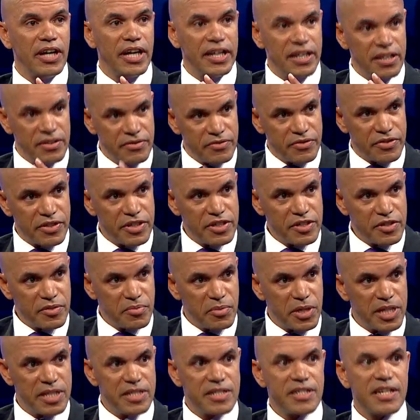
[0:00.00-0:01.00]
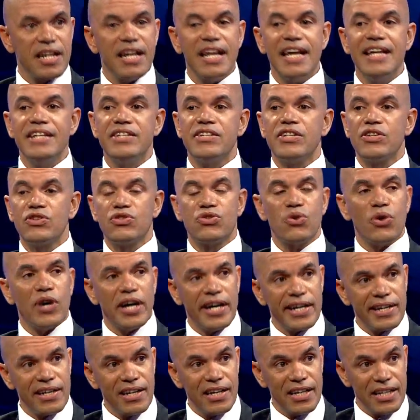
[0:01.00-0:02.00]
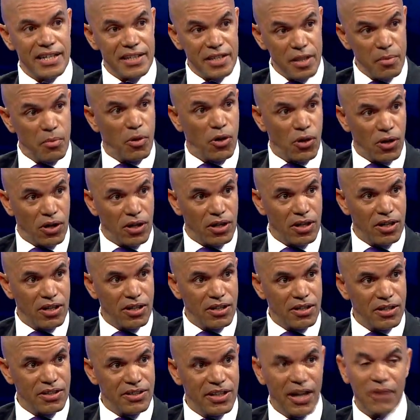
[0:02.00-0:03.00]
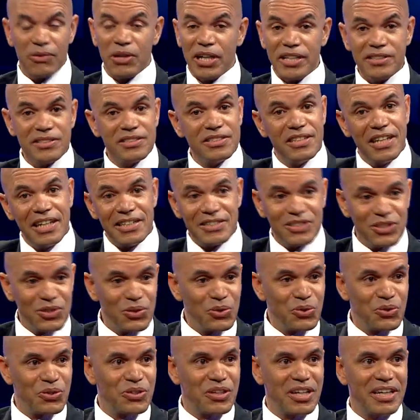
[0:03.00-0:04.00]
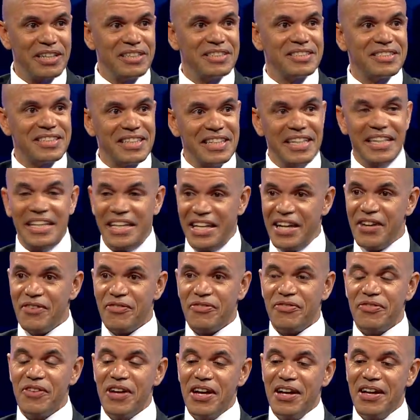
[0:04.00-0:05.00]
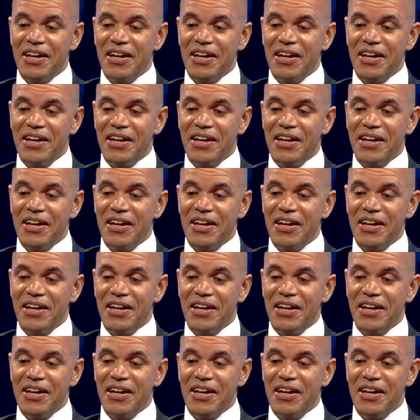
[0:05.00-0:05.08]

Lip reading: an infringement relating to handling the ball. Now let's look and see if